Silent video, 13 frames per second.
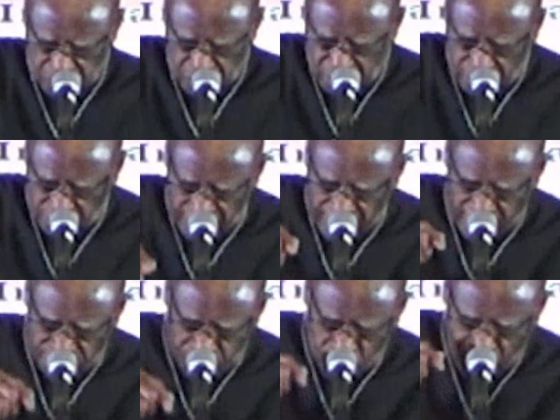
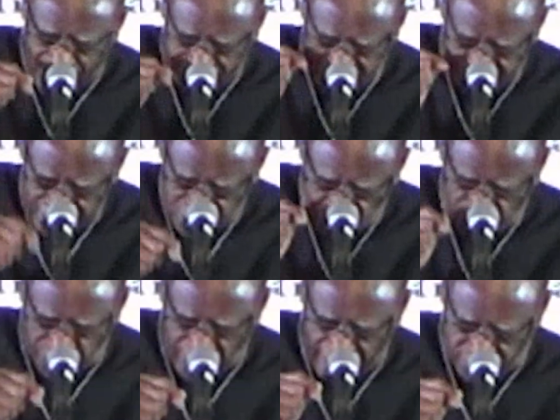Therefore I
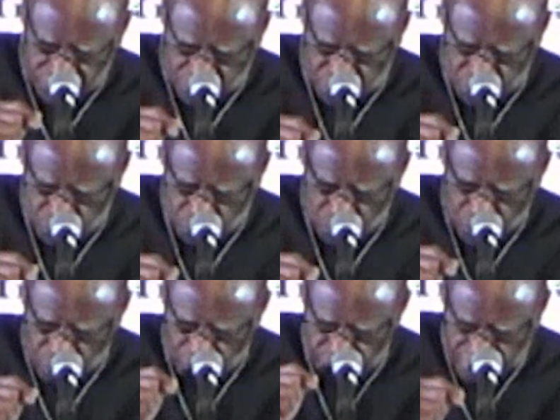testify to you
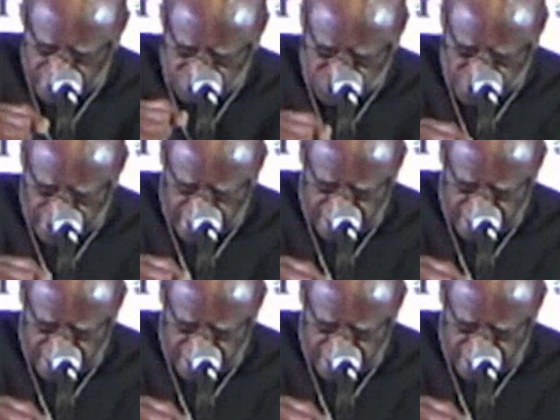this day